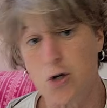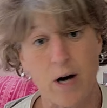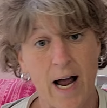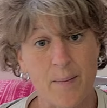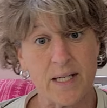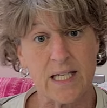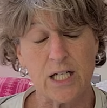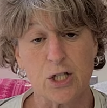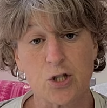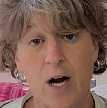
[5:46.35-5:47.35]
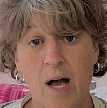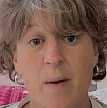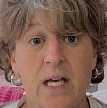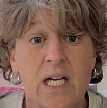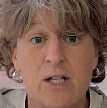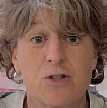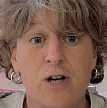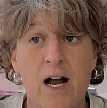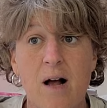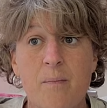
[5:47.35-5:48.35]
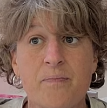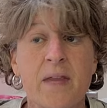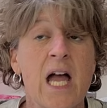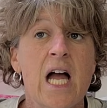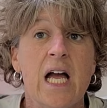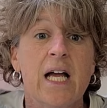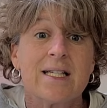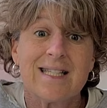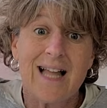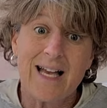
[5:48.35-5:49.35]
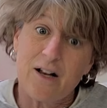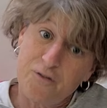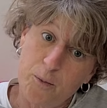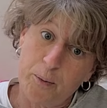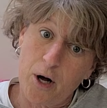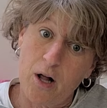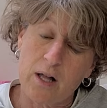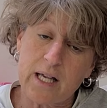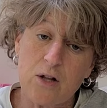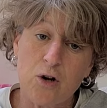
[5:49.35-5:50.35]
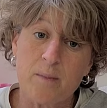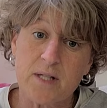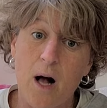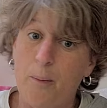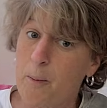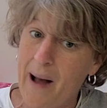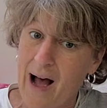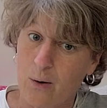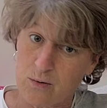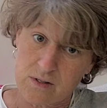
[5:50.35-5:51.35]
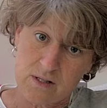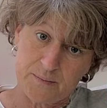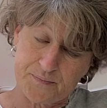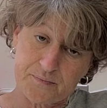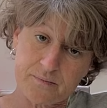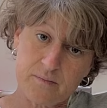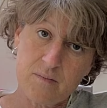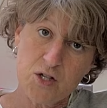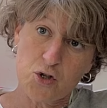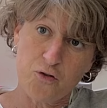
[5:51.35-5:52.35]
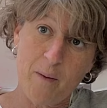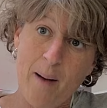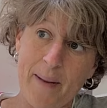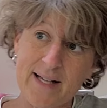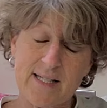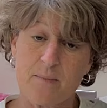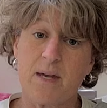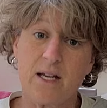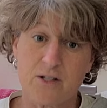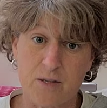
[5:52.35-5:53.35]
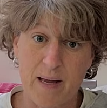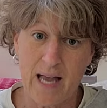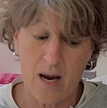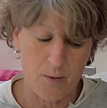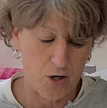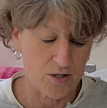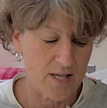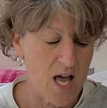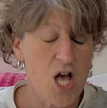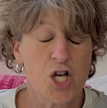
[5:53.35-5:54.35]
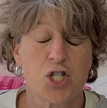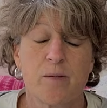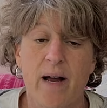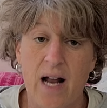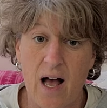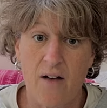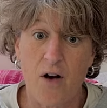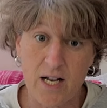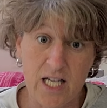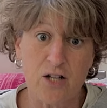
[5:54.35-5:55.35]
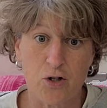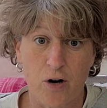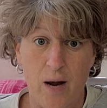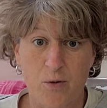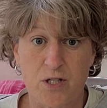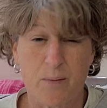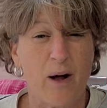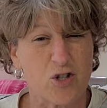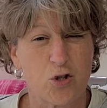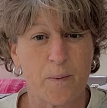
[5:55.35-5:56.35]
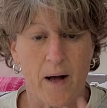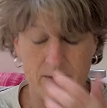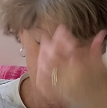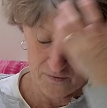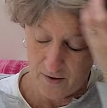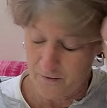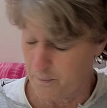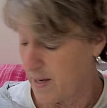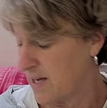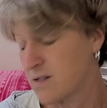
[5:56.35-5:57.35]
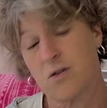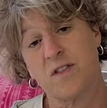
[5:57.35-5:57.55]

gram and kilogram. A kilogram is like a football. A kilogram is a couple pounds. So if your mom buys some meat to make hamburgers, she might have a kilogram, which is about 2 pounds of meat. So